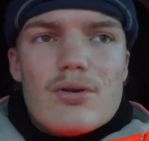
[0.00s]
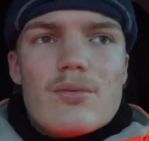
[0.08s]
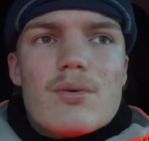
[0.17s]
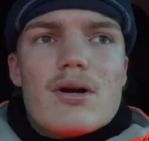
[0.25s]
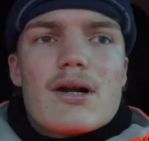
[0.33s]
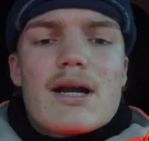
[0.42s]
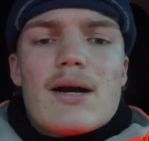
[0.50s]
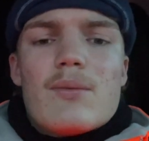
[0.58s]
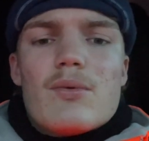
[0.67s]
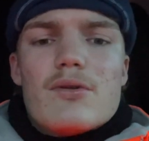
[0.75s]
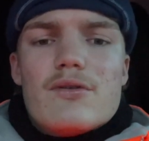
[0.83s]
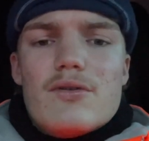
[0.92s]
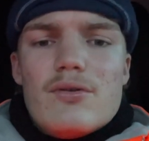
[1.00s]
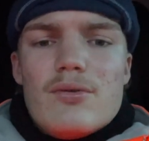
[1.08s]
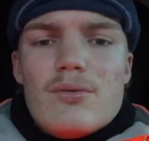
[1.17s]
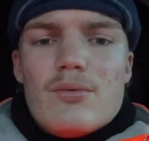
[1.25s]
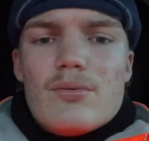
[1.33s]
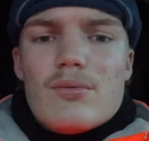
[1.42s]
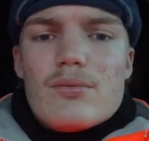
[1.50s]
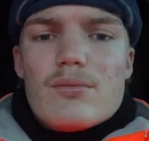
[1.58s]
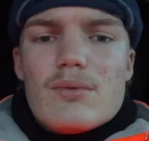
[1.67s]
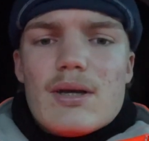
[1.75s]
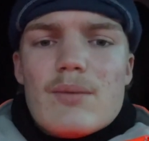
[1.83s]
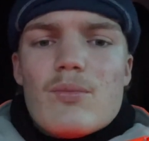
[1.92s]
work out what to do
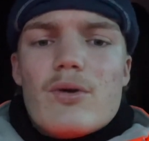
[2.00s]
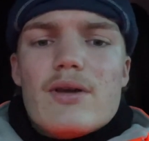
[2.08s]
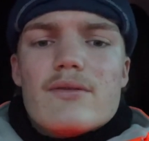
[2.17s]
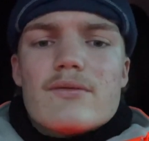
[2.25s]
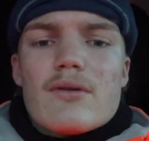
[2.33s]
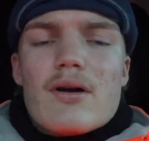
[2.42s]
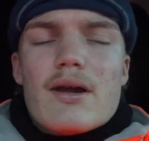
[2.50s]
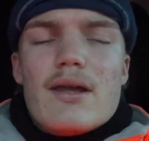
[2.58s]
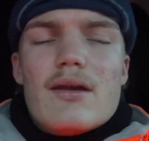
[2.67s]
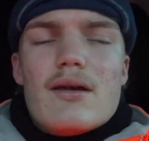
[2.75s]
and what is right.